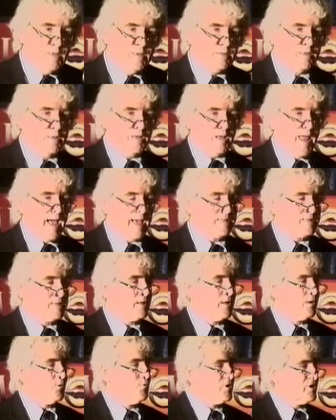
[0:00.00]
the
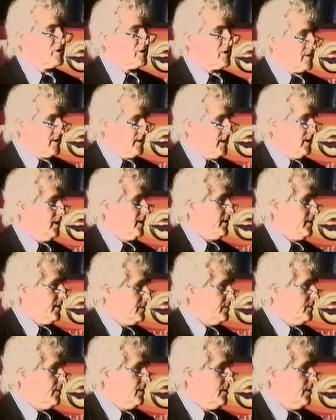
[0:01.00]
classic
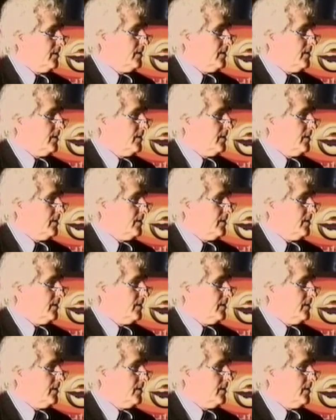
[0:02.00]
Aristotelian